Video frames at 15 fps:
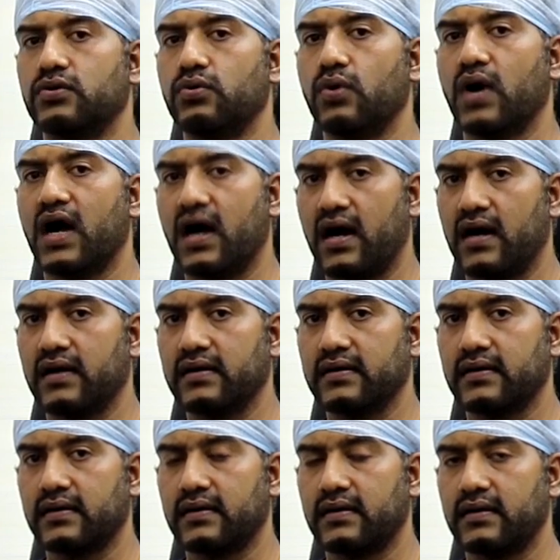do
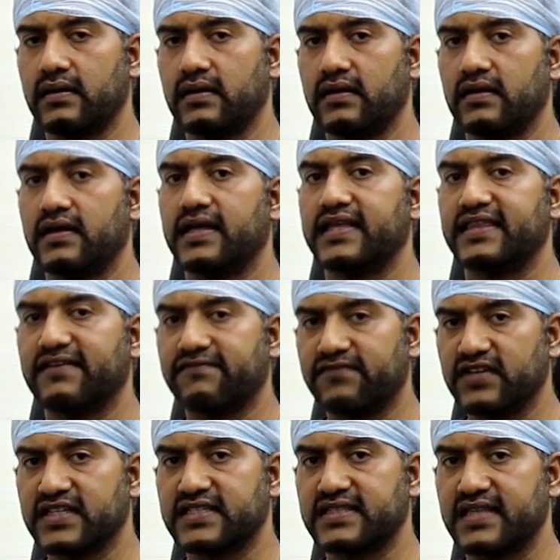are: the
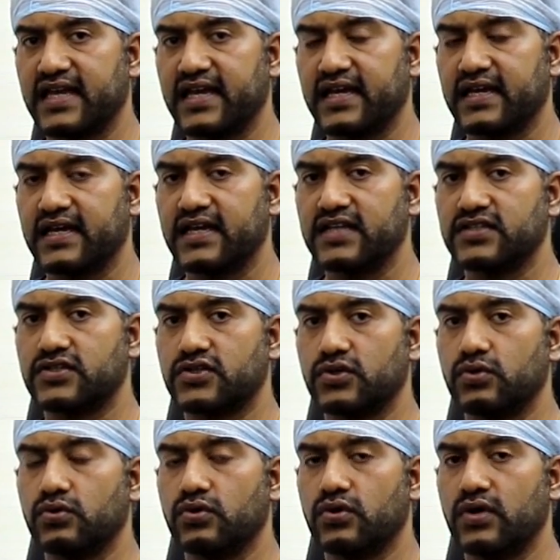first thing is
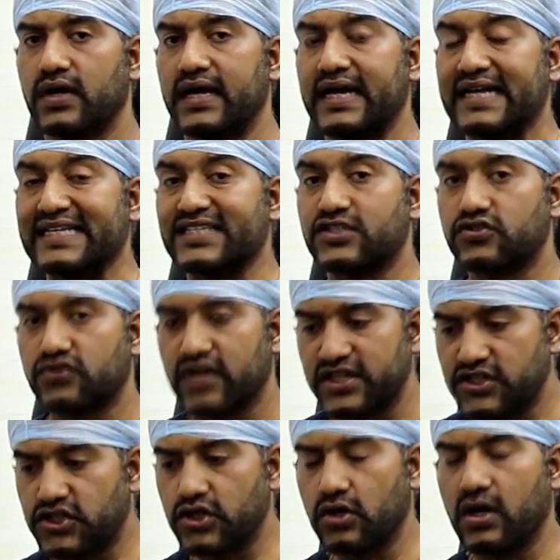to
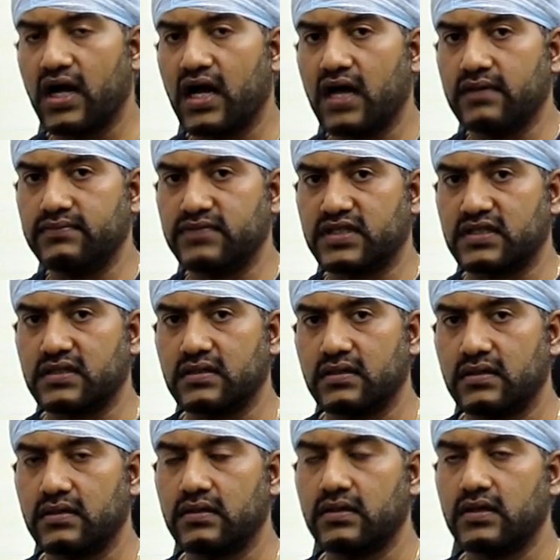stretch your
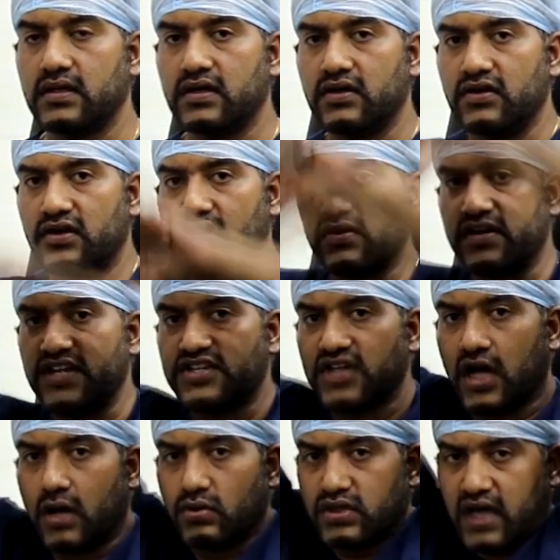arms.
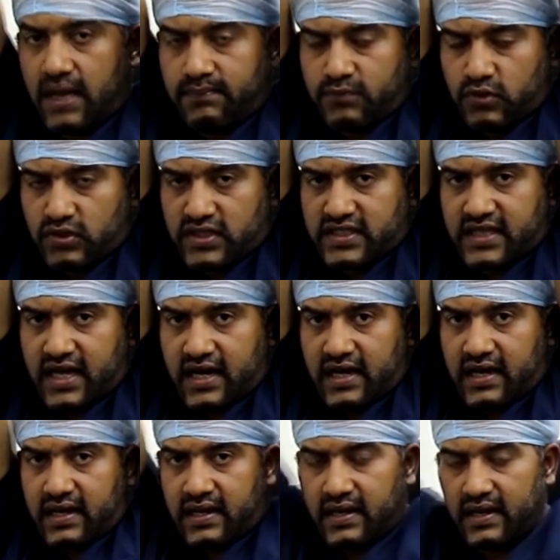Reach out up to the
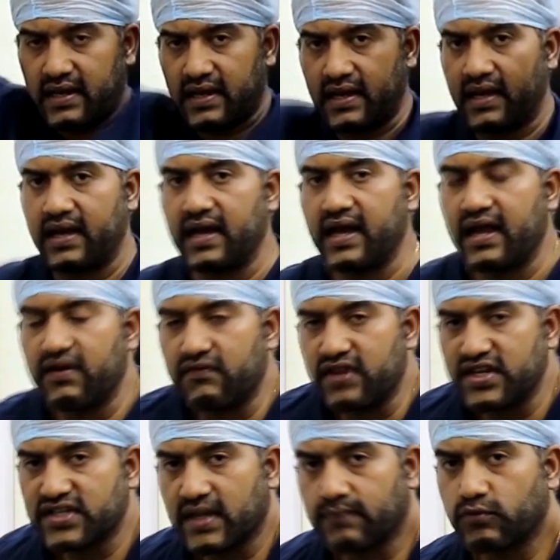sky and
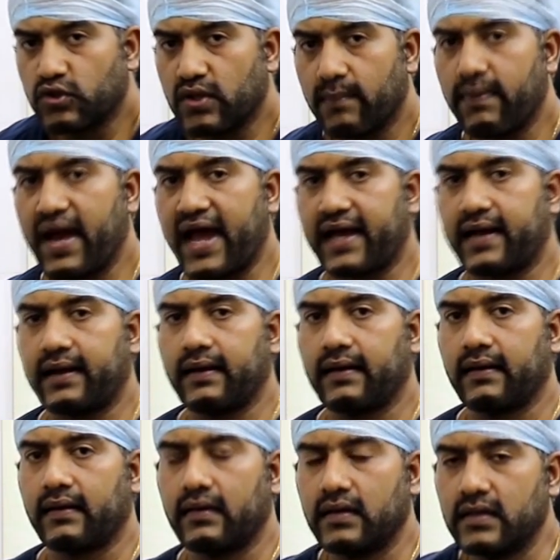reach up to the back.
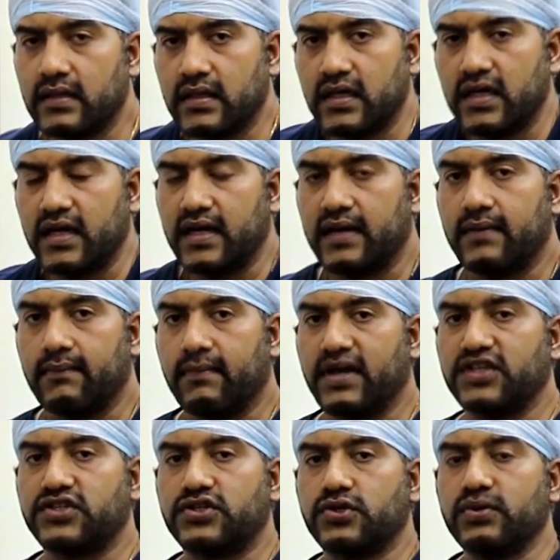
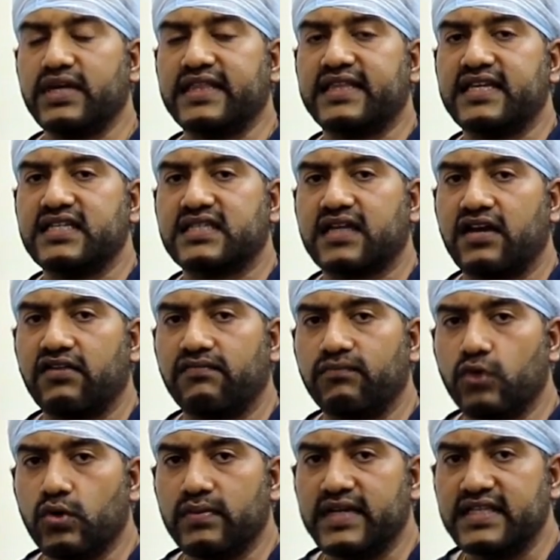By doing these kind of
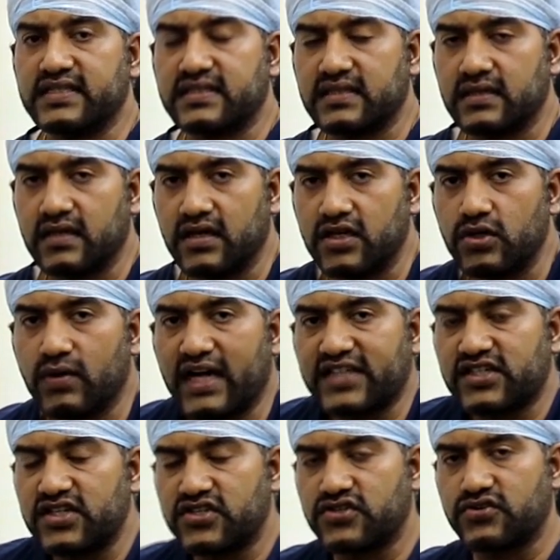movements, you
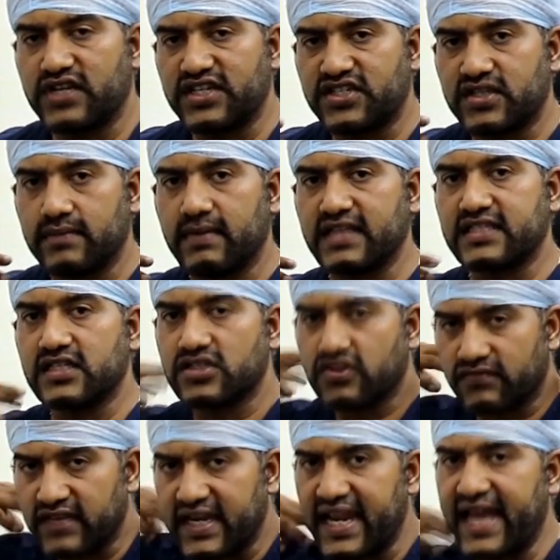actually stretch the muscles
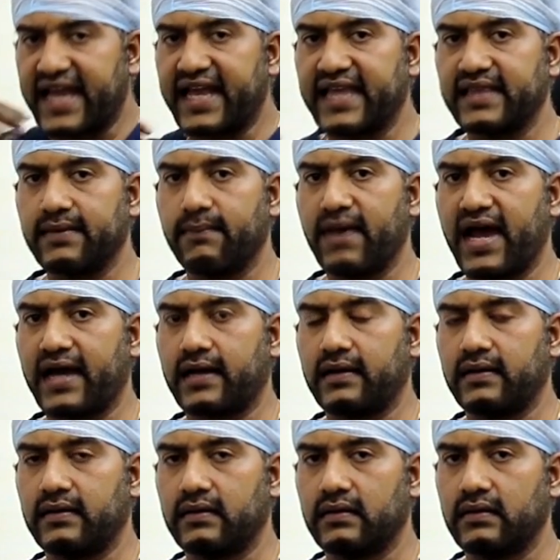of the neck and the
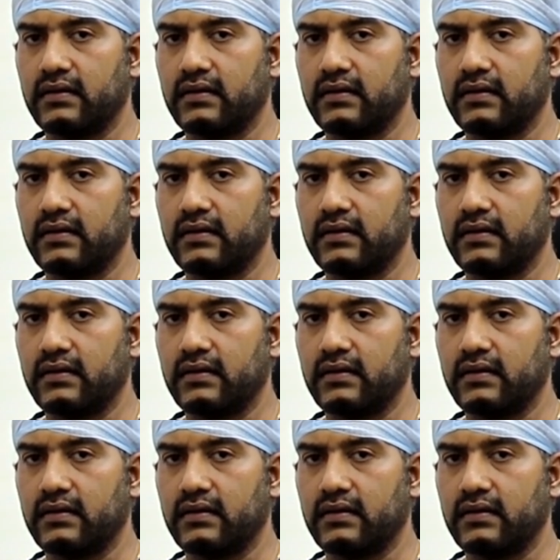back.